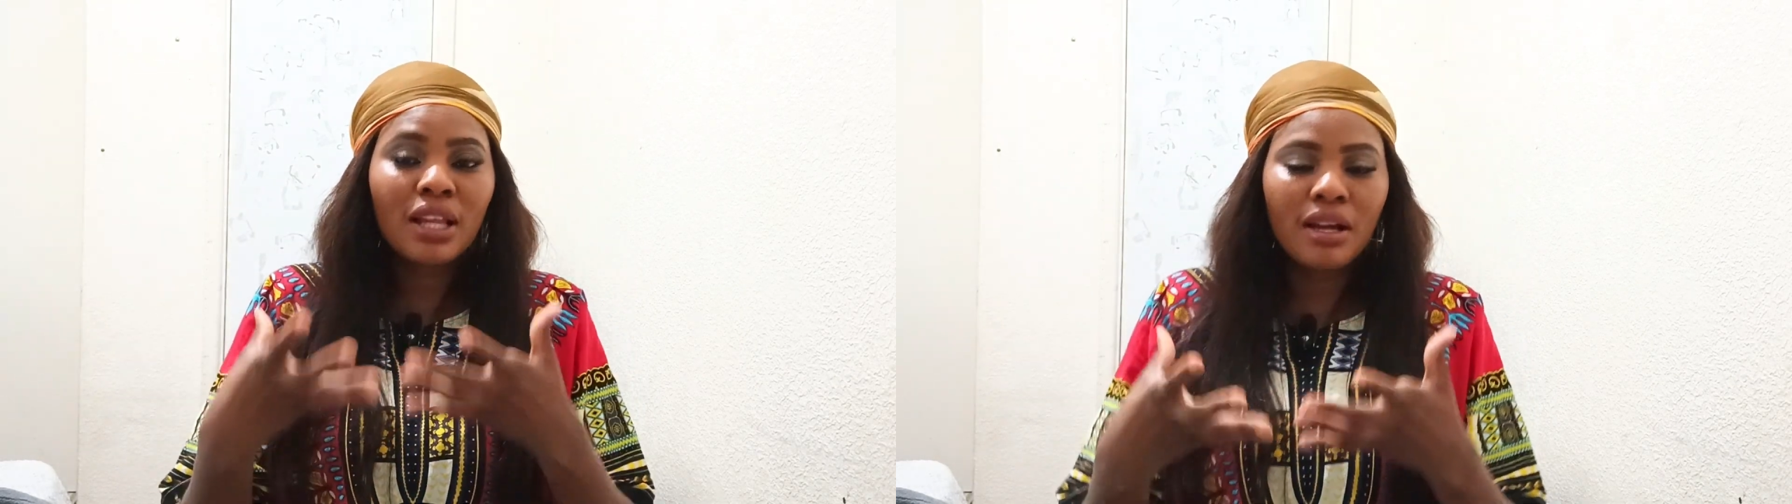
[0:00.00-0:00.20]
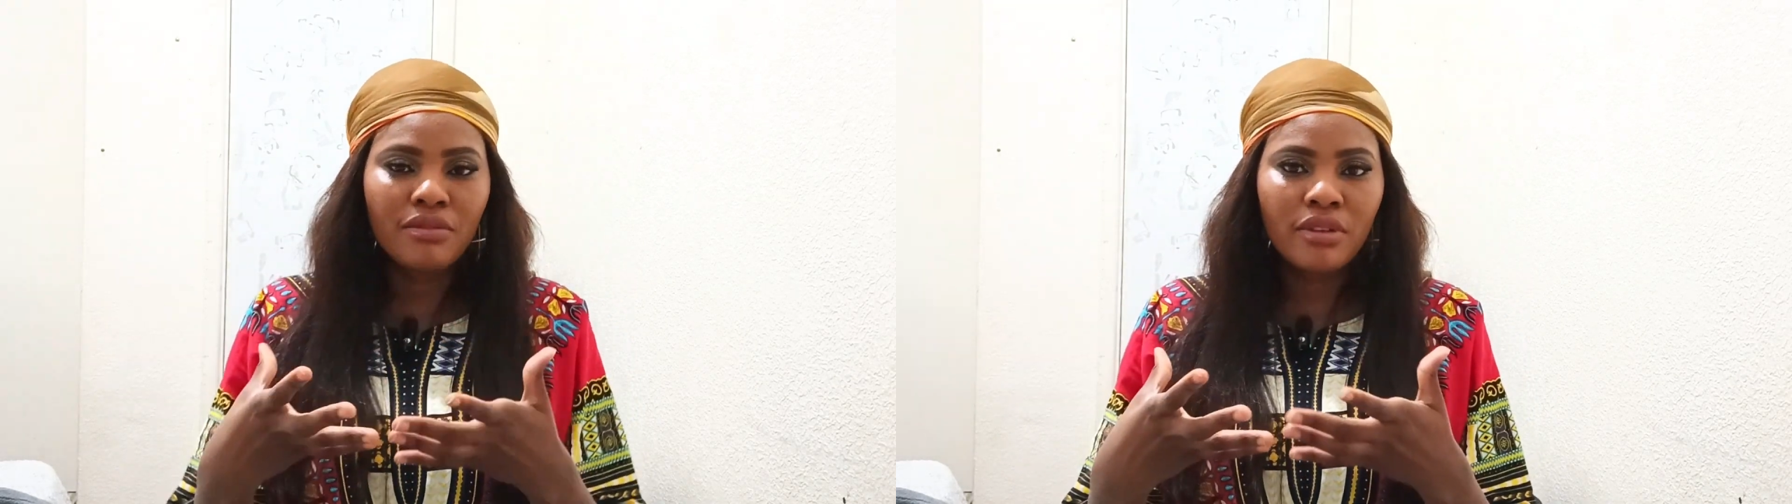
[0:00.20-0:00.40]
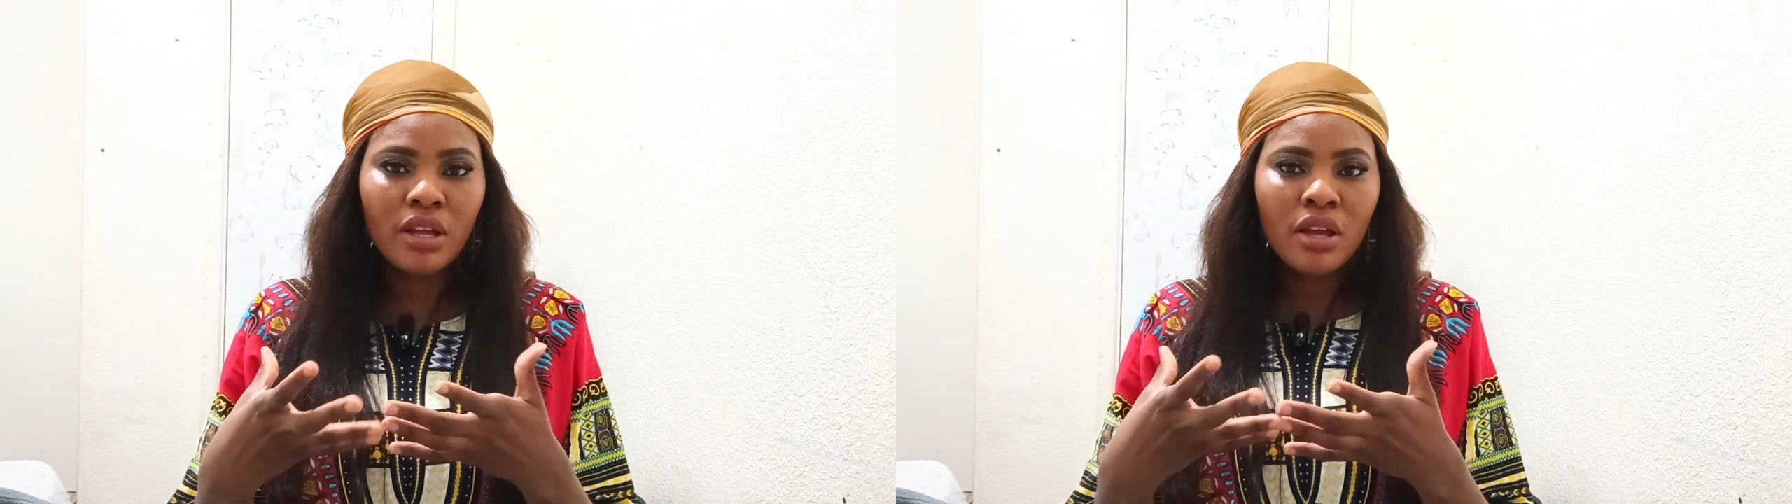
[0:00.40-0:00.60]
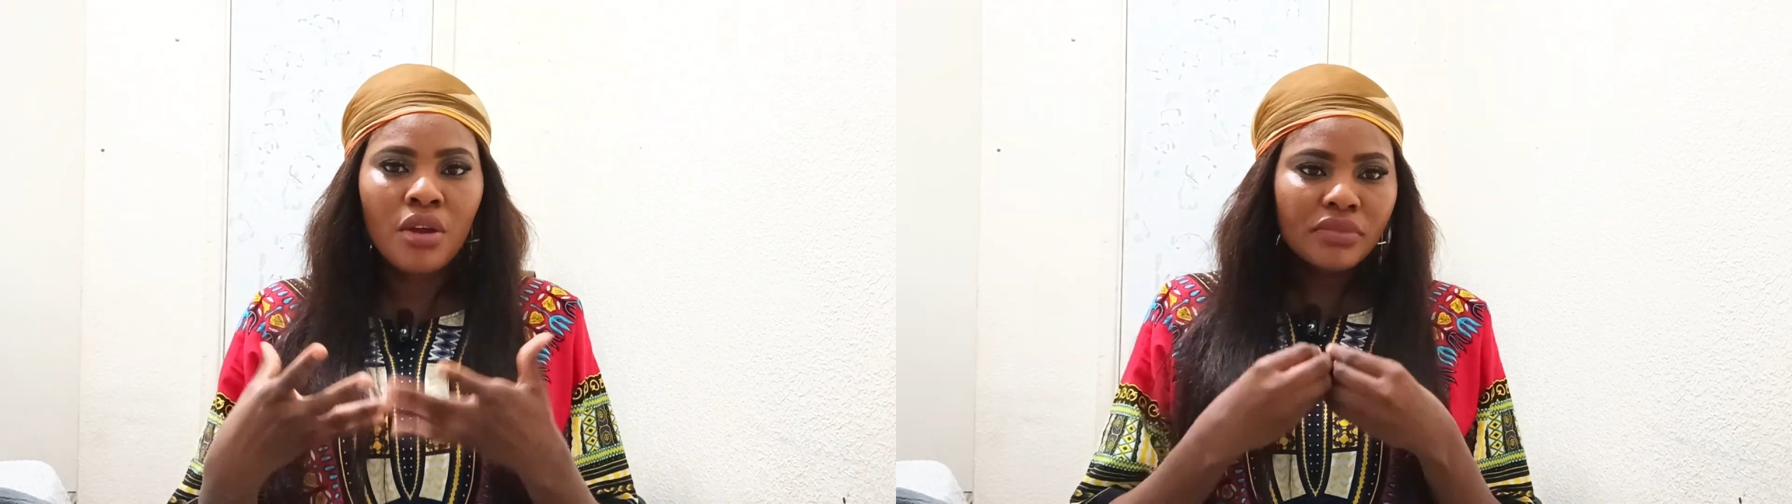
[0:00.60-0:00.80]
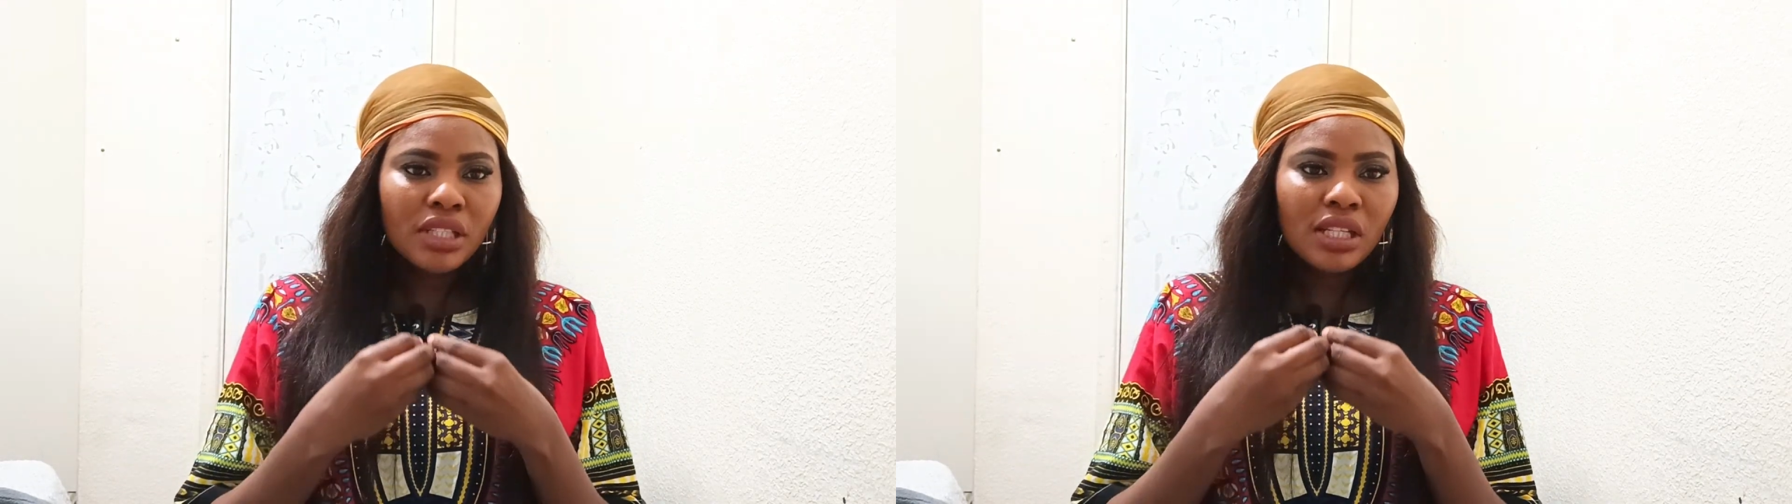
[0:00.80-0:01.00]
laugh,
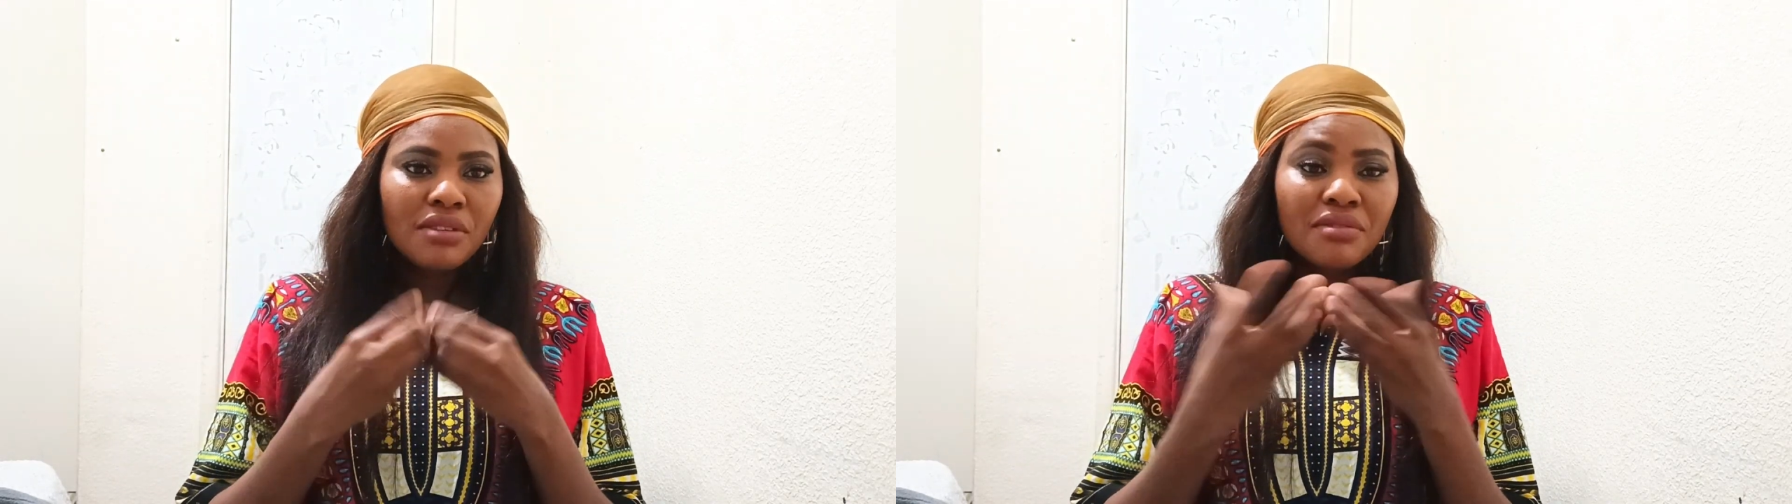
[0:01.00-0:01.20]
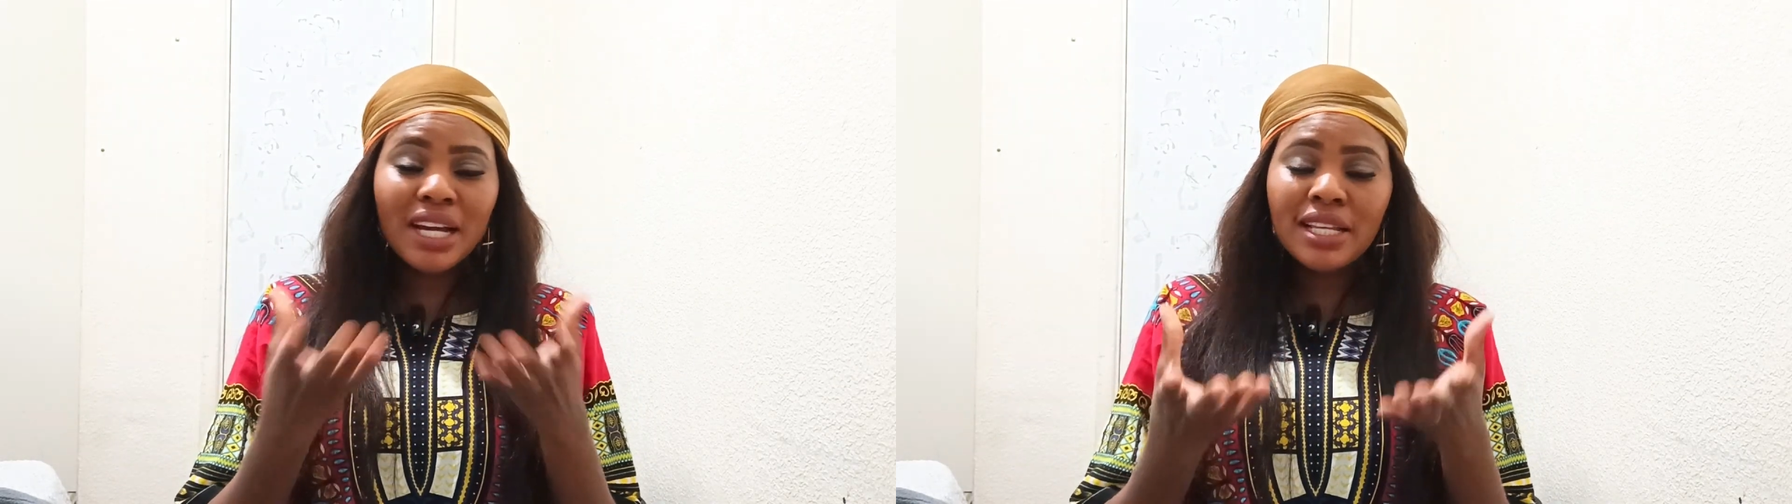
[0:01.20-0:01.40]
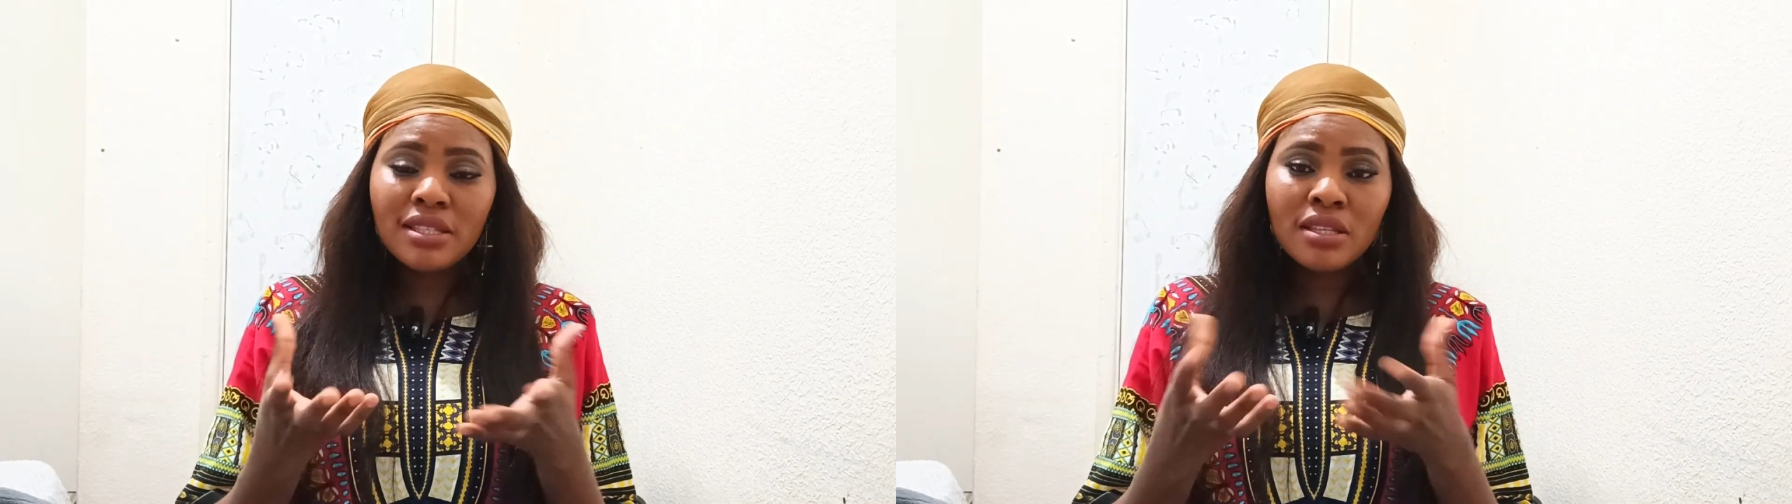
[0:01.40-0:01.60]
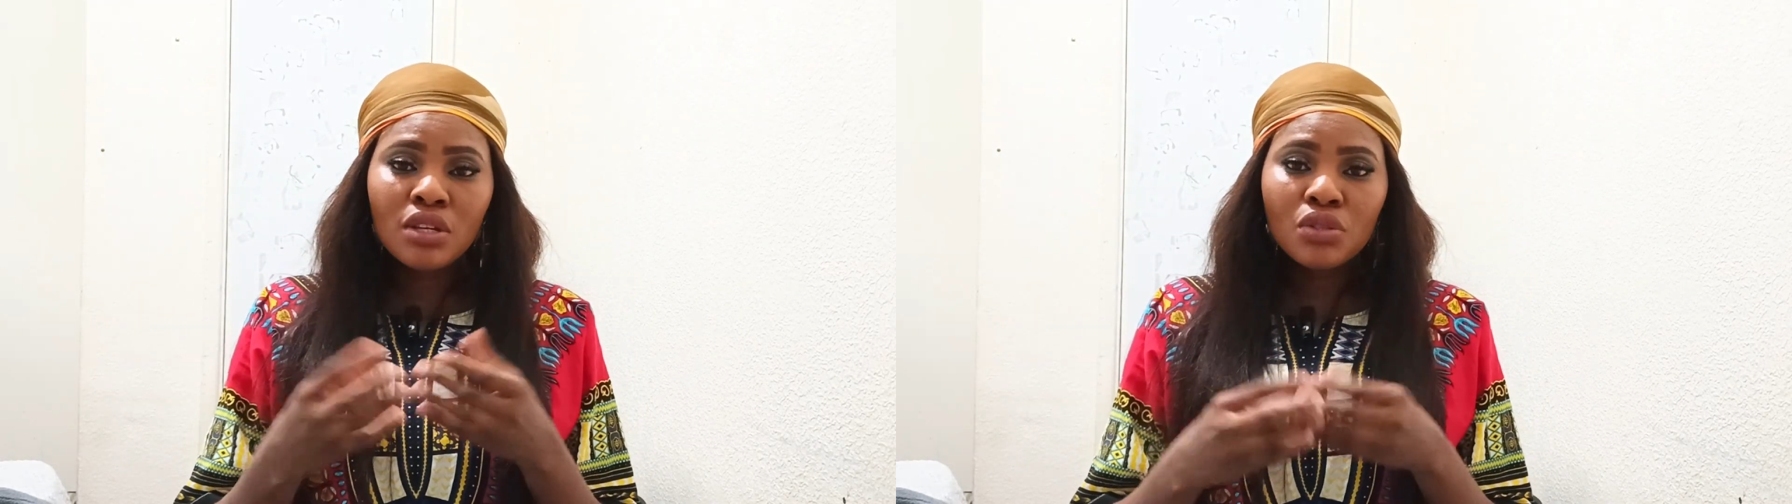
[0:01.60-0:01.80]
right?